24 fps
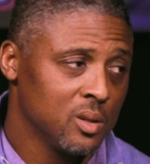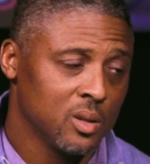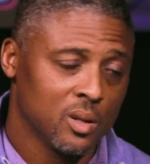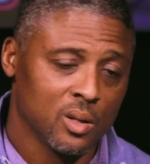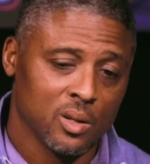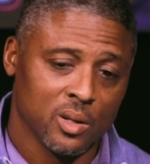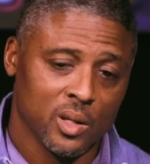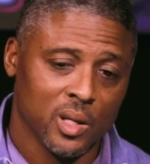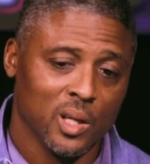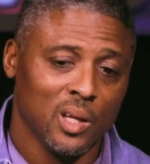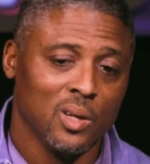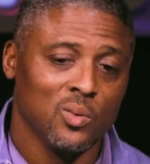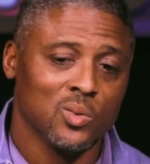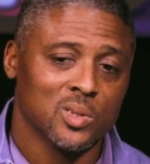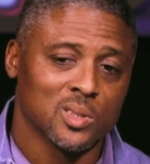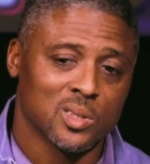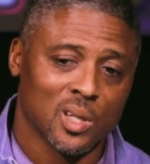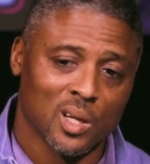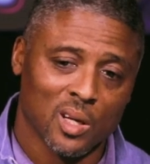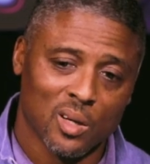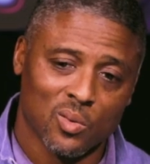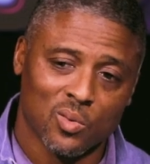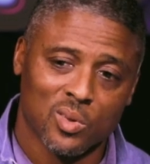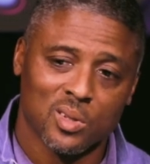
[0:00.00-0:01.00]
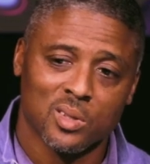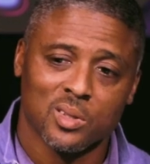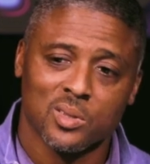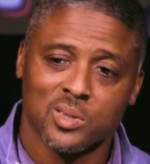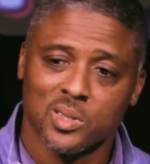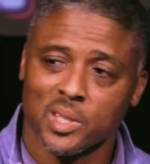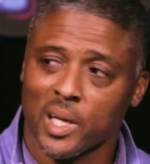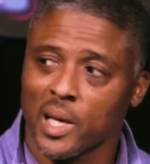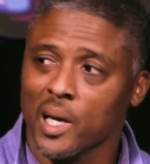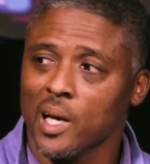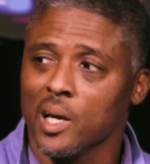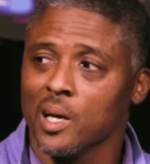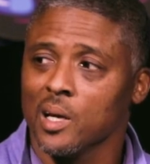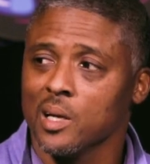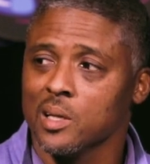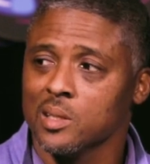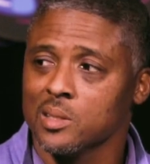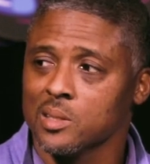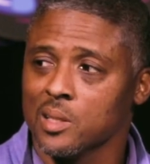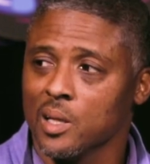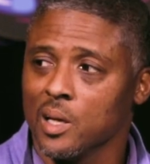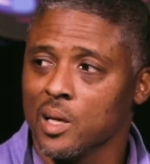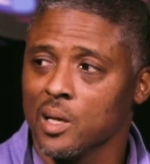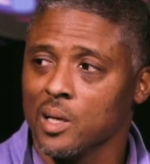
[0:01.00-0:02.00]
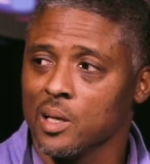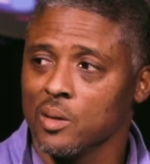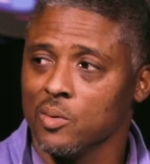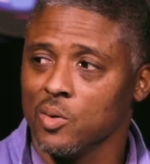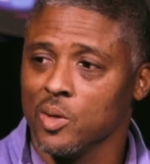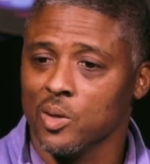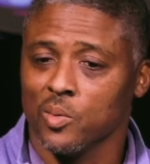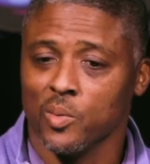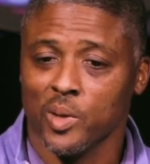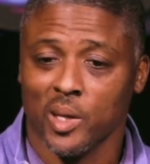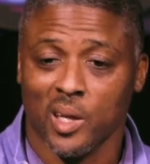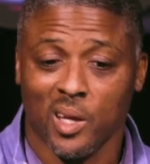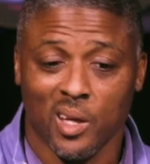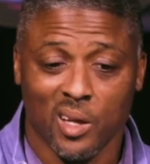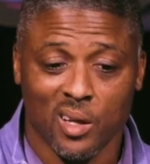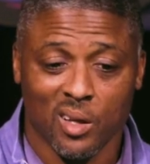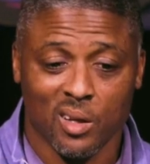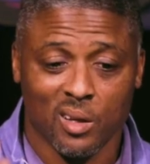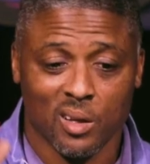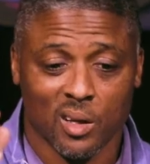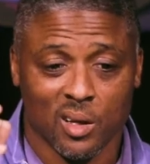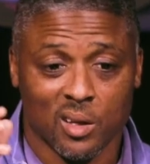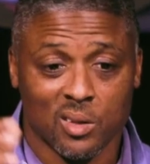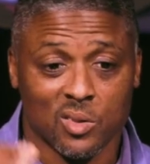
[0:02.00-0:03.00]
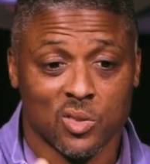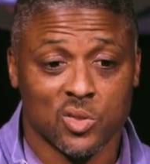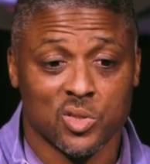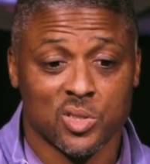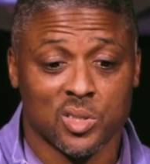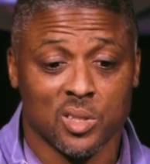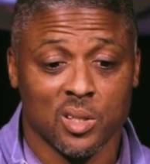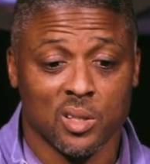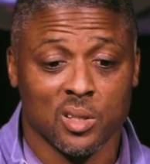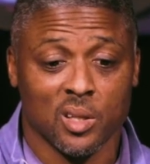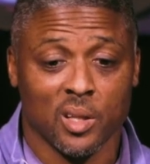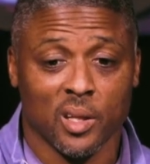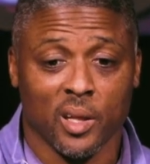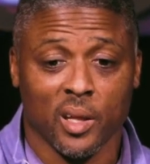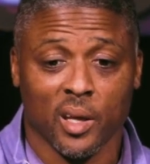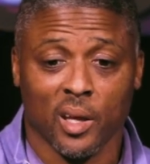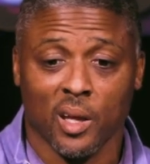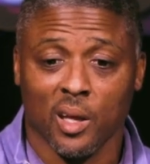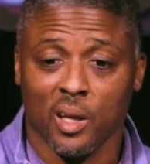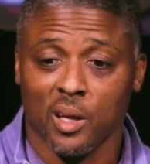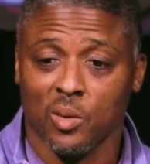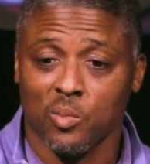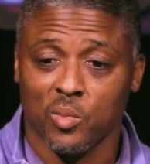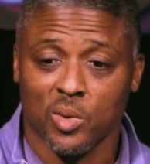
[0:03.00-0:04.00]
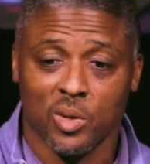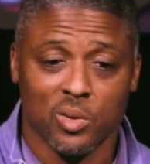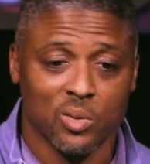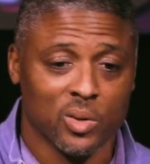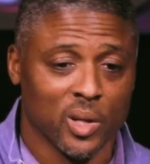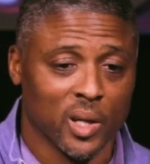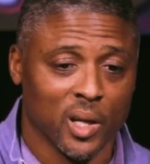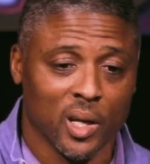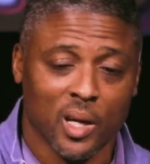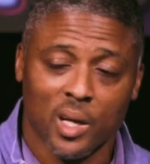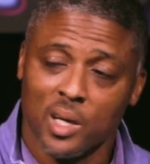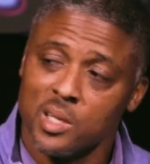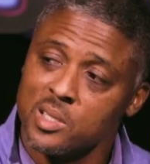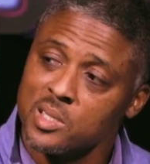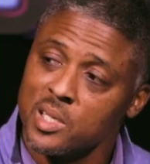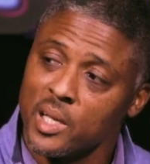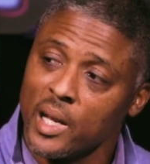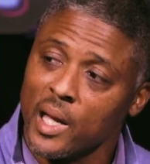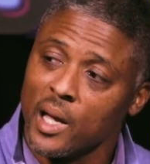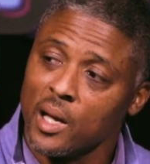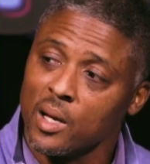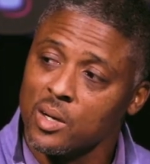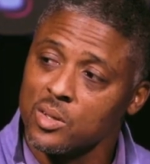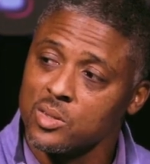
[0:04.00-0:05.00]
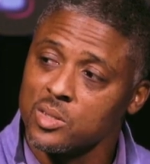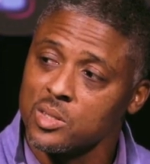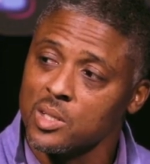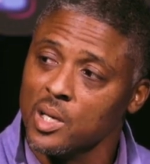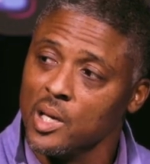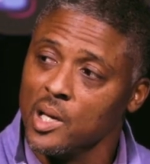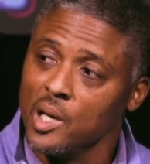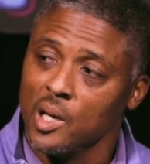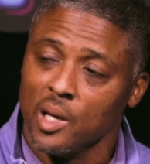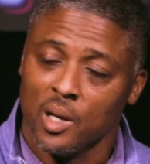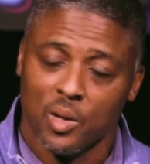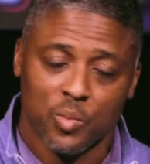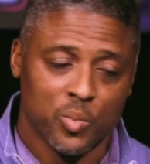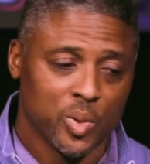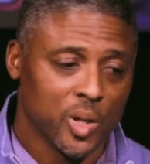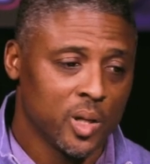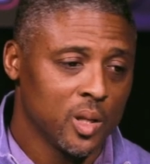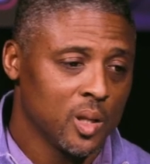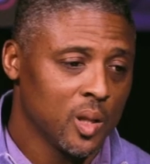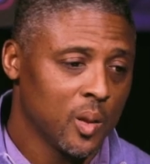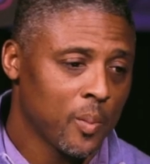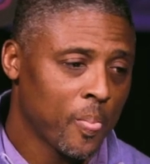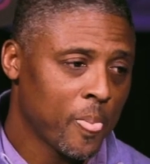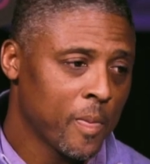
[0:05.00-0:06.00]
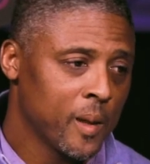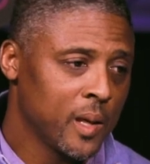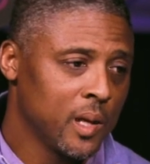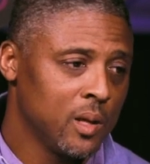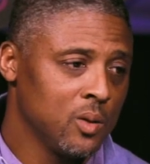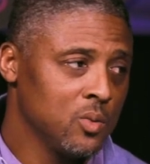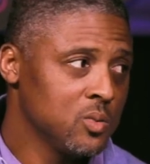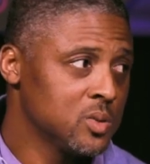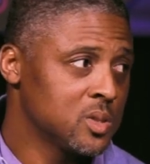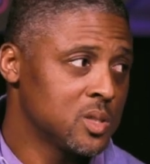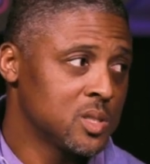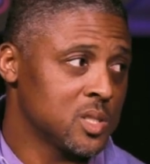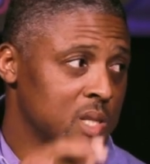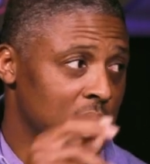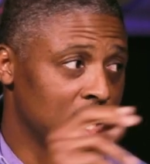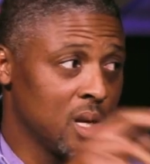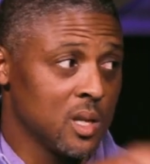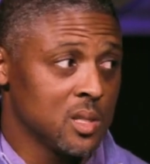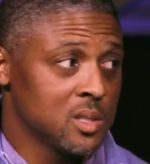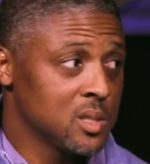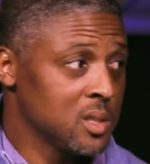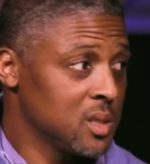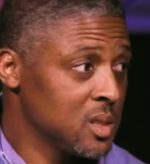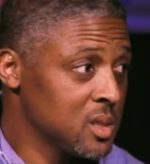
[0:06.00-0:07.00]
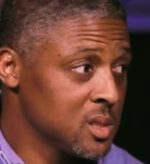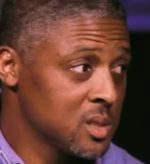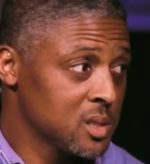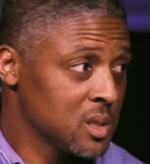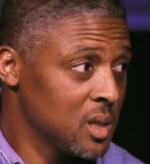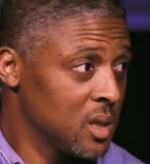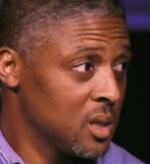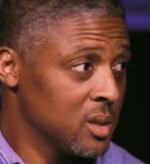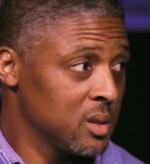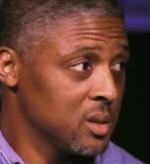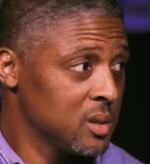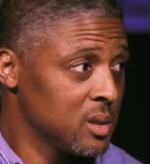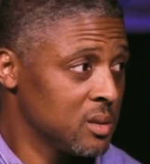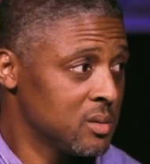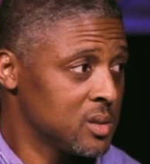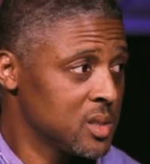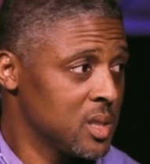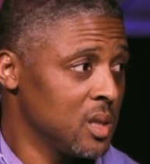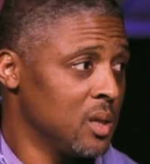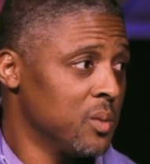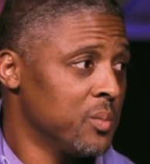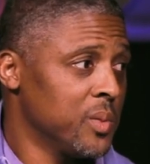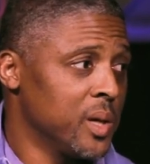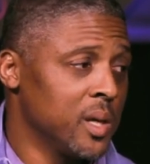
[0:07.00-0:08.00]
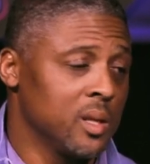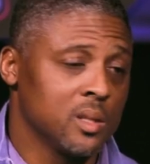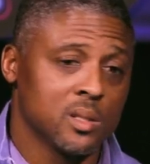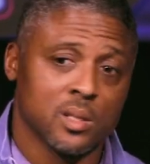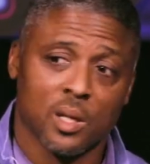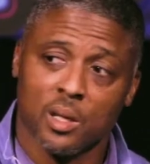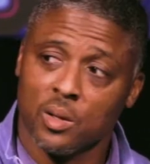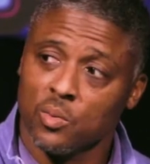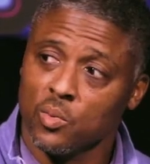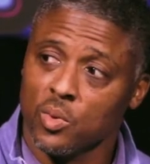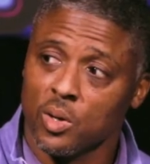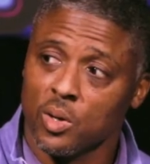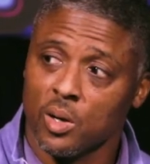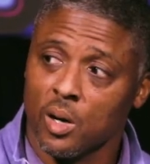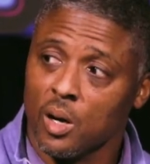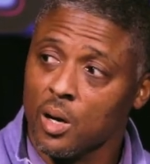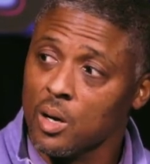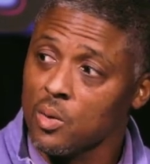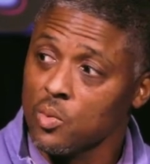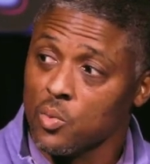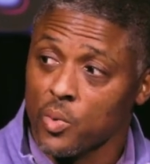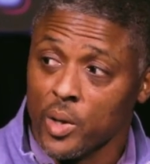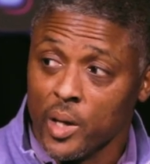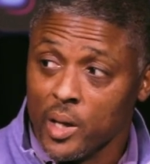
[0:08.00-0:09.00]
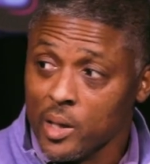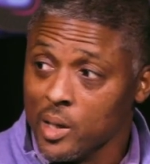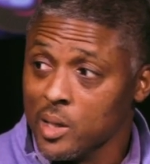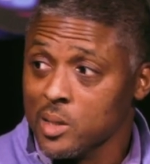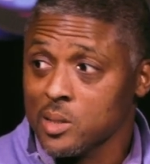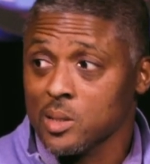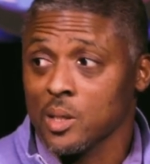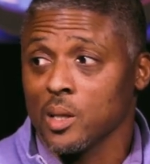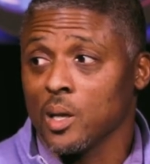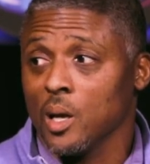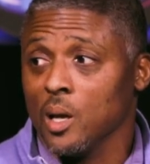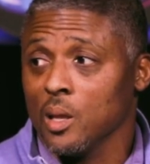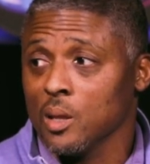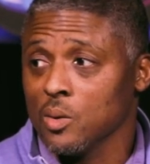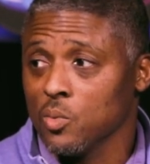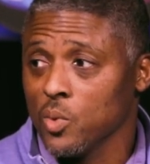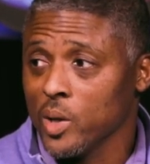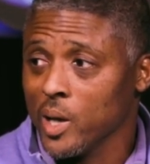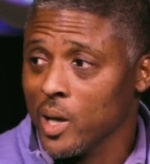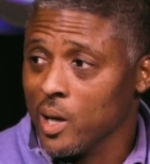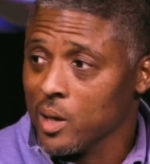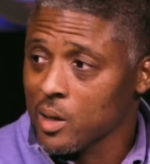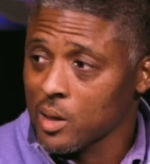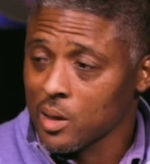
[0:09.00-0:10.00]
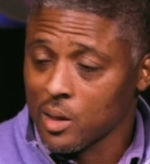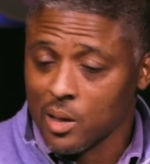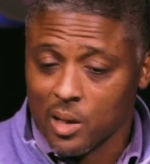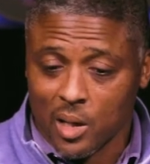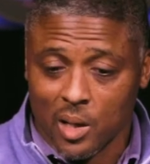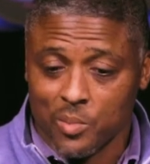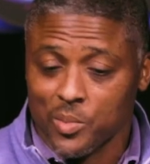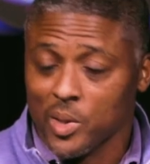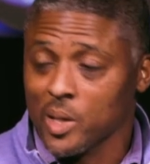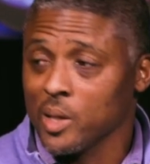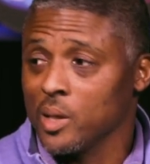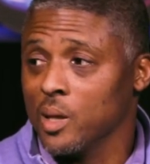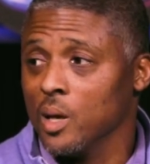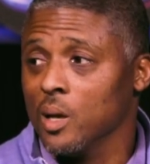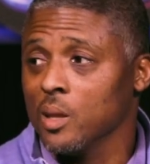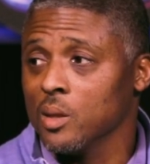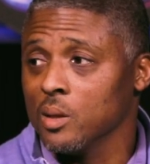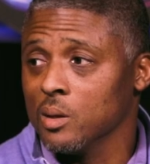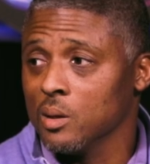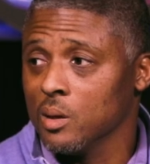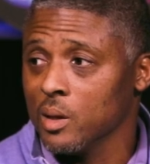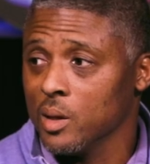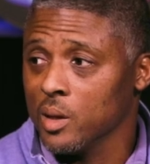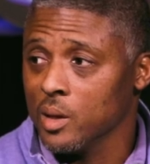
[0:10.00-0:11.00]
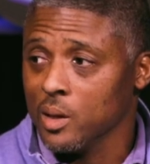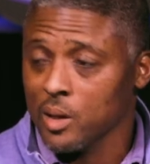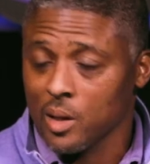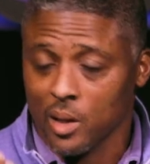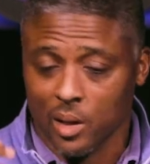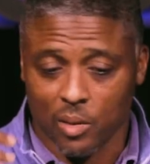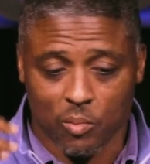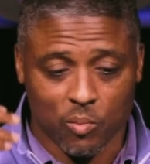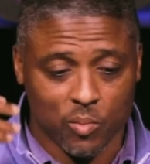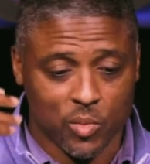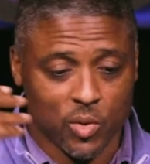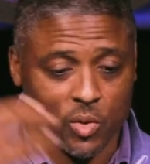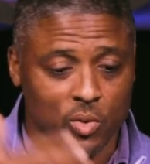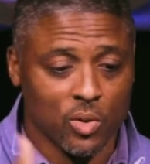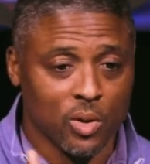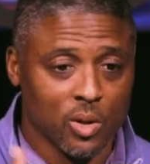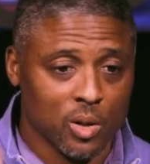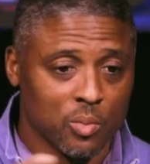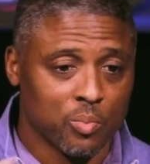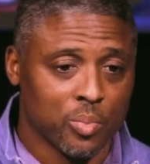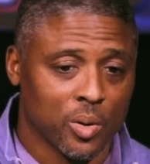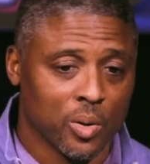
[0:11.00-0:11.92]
you know, he was like one of those guys that, you know, he understood the game, knew the ins and outs, but he was challenging his other teammates. Hey, we in this together. We got to come together and do your